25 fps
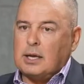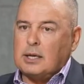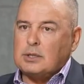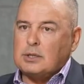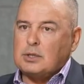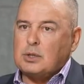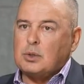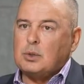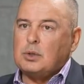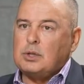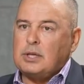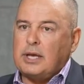
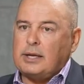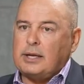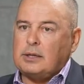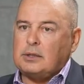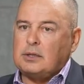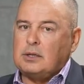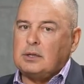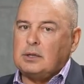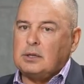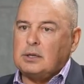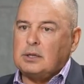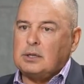So
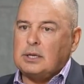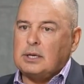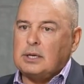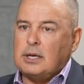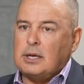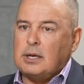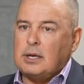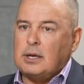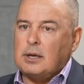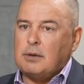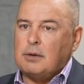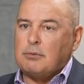that
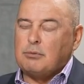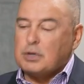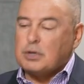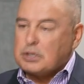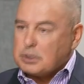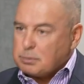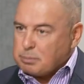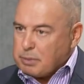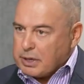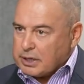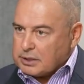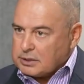
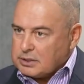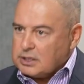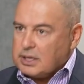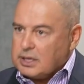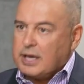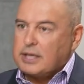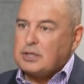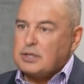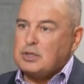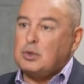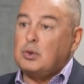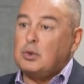respect,
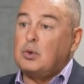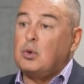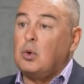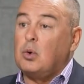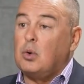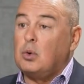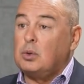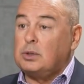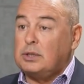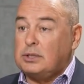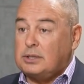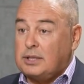as you
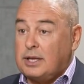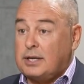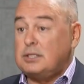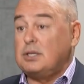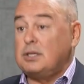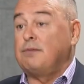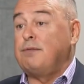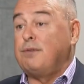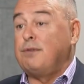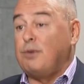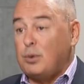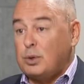called it, that
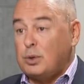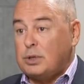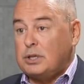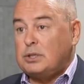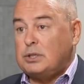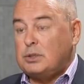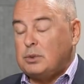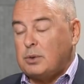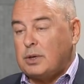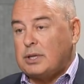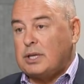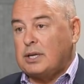is
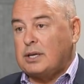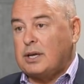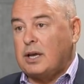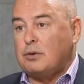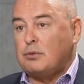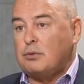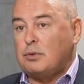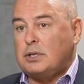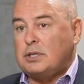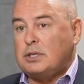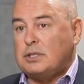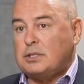afforded to other
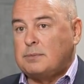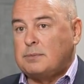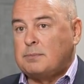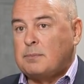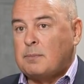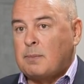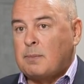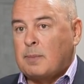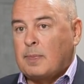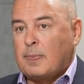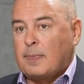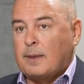countries
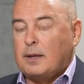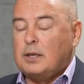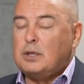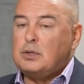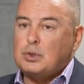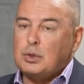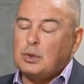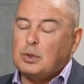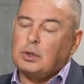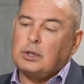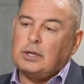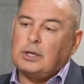
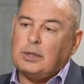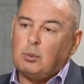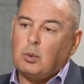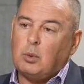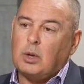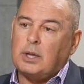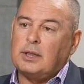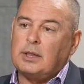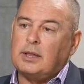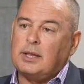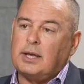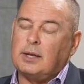is certainly
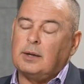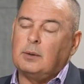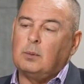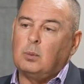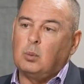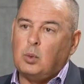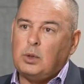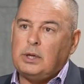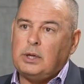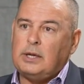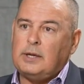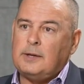one that
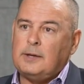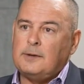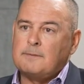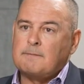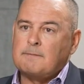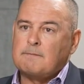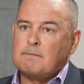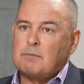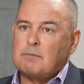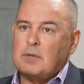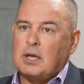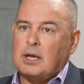we
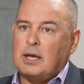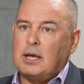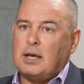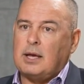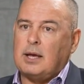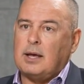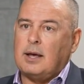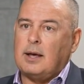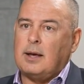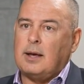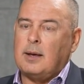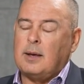
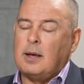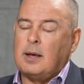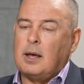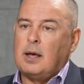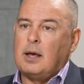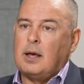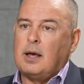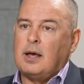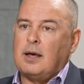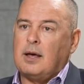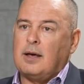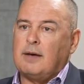are
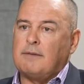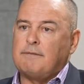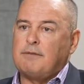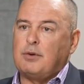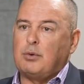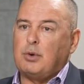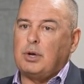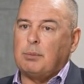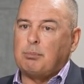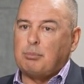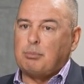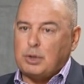
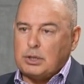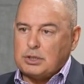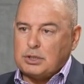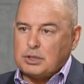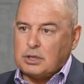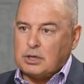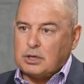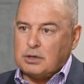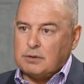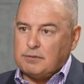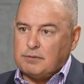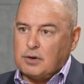very
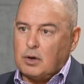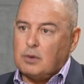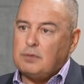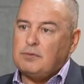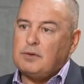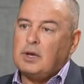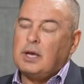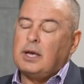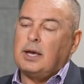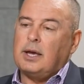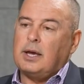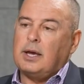appreciative
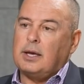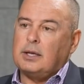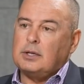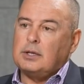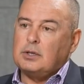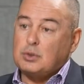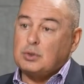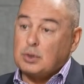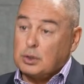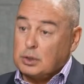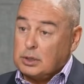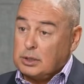of,
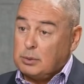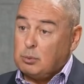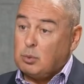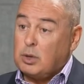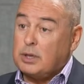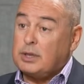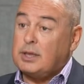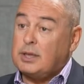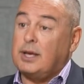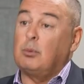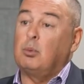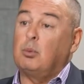and certainly
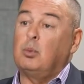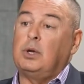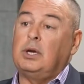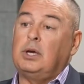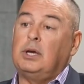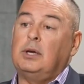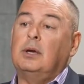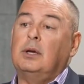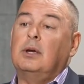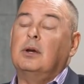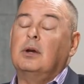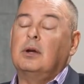one that
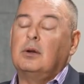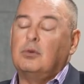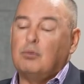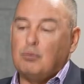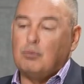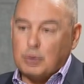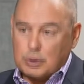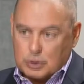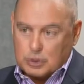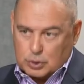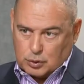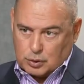we
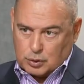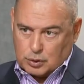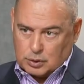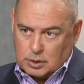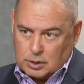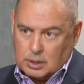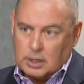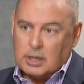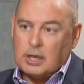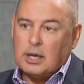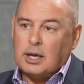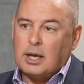
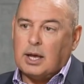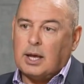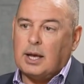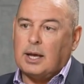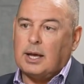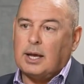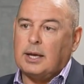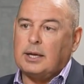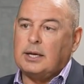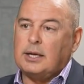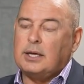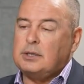return
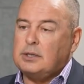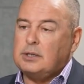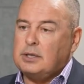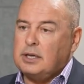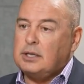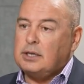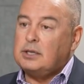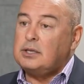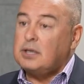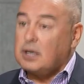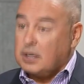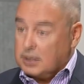
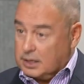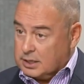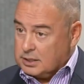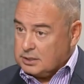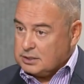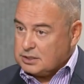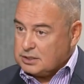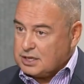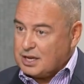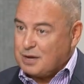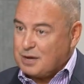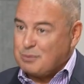
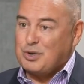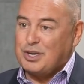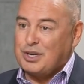in same